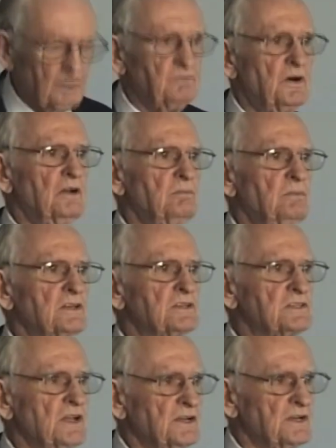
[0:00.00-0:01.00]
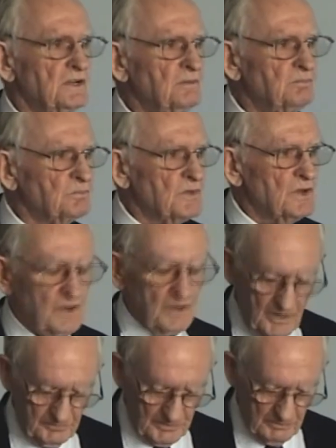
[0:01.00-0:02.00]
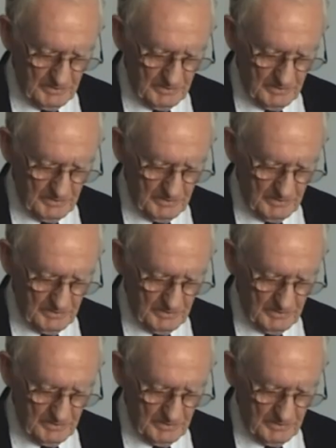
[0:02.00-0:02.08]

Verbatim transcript: Five months later, after